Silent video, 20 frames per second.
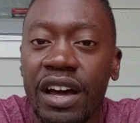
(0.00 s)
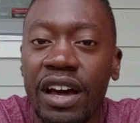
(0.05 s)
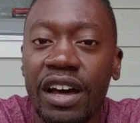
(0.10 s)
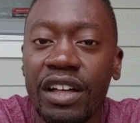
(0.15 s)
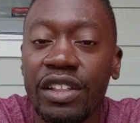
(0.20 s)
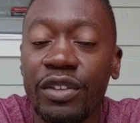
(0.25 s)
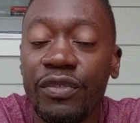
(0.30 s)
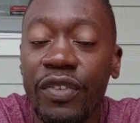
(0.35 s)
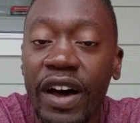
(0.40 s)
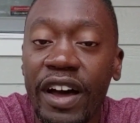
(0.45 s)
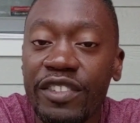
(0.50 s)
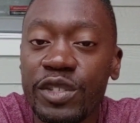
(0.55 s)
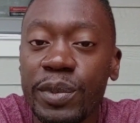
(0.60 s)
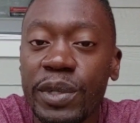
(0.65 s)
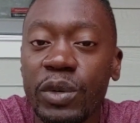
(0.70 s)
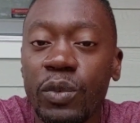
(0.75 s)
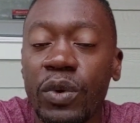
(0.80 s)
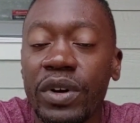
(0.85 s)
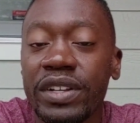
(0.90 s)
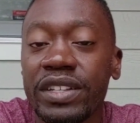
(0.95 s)
The
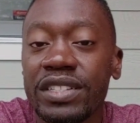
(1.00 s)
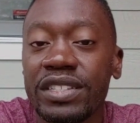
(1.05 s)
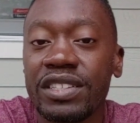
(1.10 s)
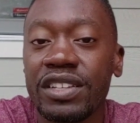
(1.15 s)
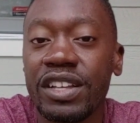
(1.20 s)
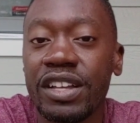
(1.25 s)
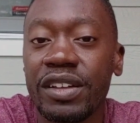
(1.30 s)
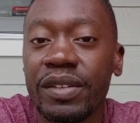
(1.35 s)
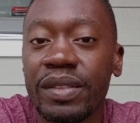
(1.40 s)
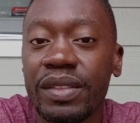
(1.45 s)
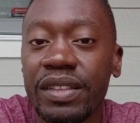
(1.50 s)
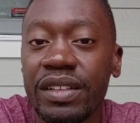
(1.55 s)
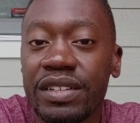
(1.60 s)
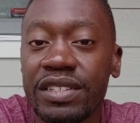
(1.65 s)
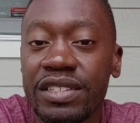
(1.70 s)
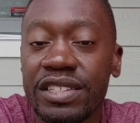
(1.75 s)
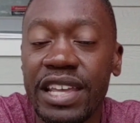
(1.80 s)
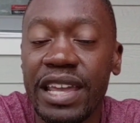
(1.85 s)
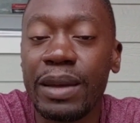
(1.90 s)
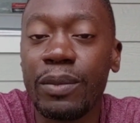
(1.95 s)
5-speed one is the
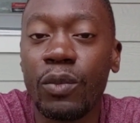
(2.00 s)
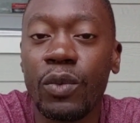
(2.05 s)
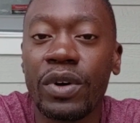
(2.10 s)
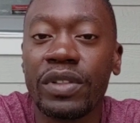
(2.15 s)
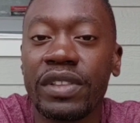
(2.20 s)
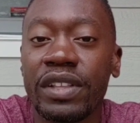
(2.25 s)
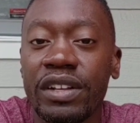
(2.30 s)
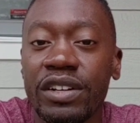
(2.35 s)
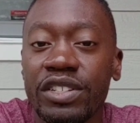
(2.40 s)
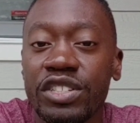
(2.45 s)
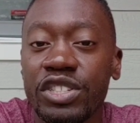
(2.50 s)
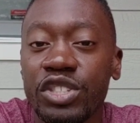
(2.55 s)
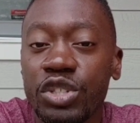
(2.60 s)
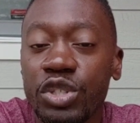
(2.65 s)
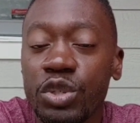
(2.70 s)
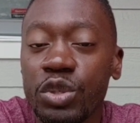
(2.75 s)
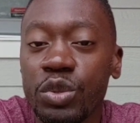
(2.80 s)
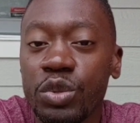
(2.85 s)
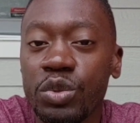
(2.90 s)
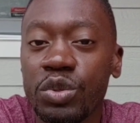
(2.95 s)
same one that is
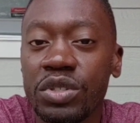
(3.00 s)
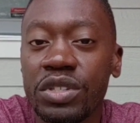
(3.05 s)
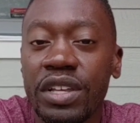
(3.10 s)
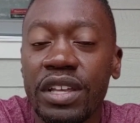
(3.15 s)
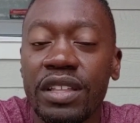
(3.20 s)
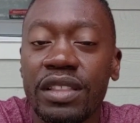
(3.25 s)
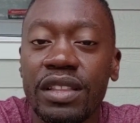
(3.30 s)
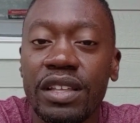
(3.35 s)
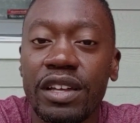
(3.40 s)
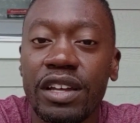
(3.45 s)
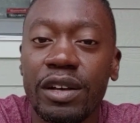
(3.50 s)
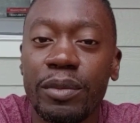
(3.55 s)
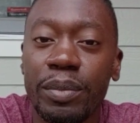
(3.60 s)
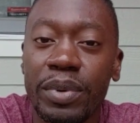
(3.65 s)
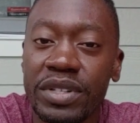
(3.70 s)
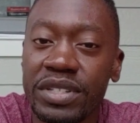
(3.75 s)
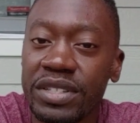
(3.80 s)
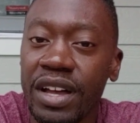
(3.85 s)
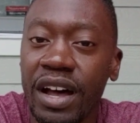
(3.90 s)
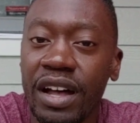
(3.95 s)
used in the
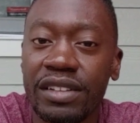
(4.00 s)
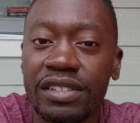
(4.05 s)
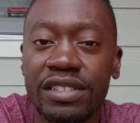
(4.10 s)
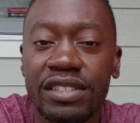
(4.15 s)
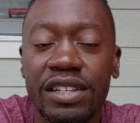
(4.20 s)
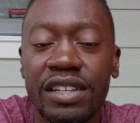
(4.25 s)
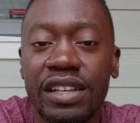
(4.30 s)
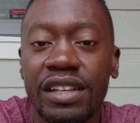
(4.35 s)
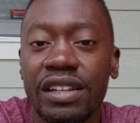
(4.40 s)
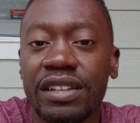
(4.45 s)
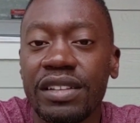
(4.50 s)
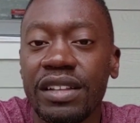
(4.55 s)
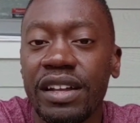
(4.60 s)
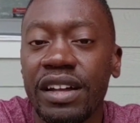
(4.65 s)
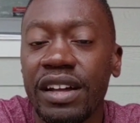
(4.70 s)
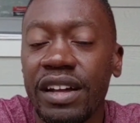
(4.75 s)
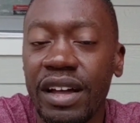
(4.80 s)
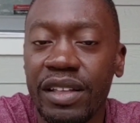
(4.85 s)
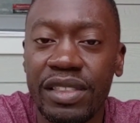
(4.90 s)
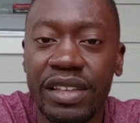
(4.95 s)
Passats and
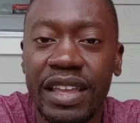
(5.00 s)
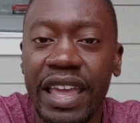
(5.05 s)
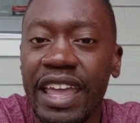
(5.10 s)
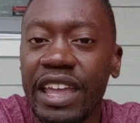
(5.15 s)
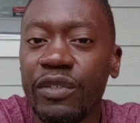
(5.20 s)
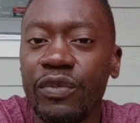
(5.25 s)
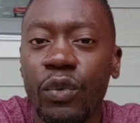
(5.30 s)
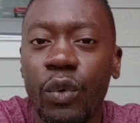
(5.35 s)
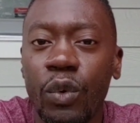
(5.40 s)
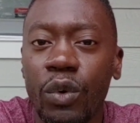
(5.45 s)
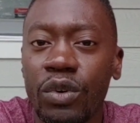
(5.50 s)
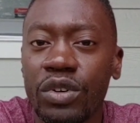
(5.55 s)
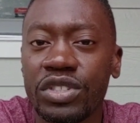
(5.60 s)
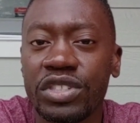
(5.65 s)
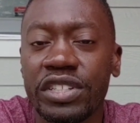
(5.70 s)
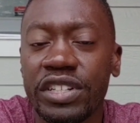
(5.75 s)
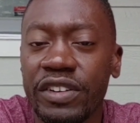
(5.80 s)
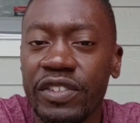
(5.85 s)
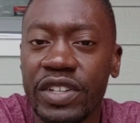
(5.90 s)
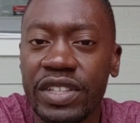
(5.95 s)
I think
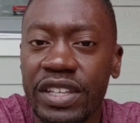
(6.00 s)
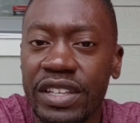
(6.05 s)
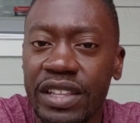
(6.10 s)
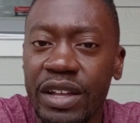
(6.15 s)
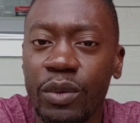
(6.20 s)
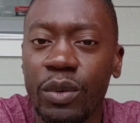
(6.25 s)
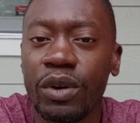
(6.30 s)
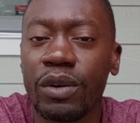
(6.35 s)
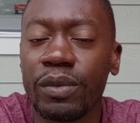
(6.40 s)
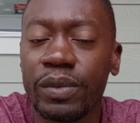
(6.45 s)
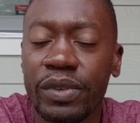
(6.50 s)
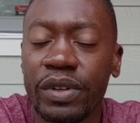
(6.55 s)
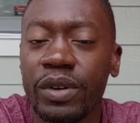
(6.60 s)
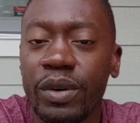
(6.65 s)
A4s and everything that were